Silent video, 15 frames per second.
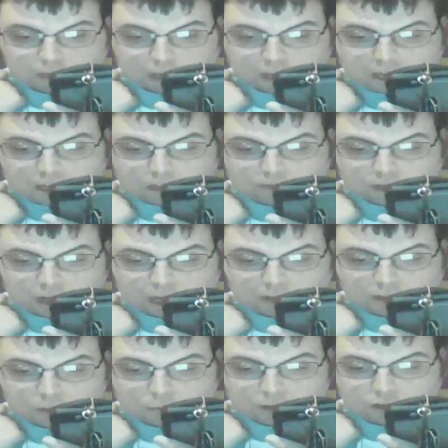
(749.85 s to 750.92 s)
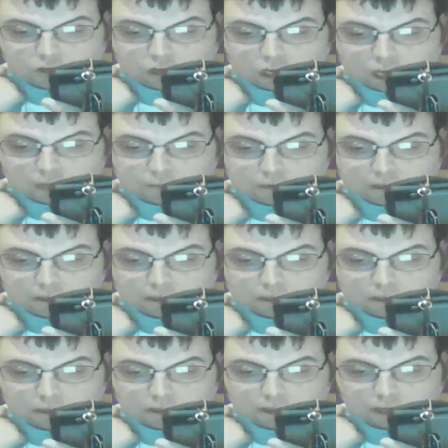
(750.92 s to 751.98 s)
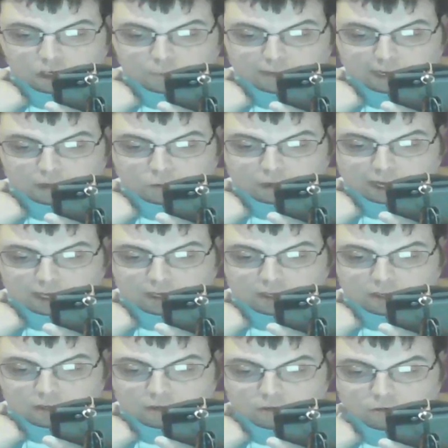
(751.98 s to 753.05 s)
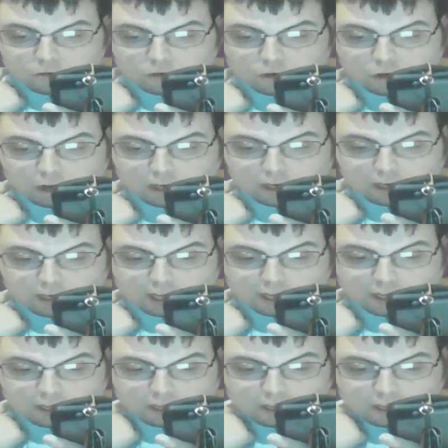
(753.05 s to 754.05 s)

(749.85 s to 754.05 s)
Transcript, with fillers: His father was German, so there should be Kriener or Kreiner. Okay.